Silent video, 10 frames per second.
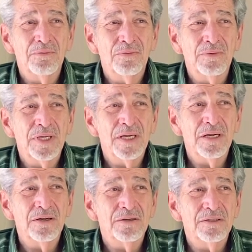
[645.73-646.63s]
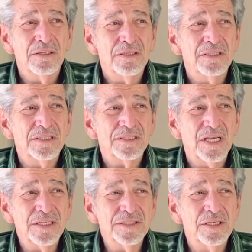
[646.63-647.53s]
we're
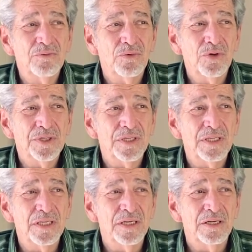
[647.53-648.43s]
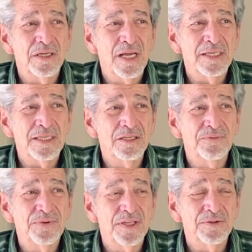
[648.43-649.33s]
discussing water here at Eagle
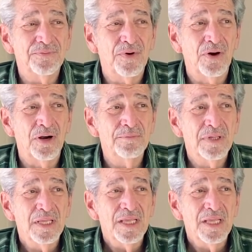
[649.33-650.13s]
Feather Farm,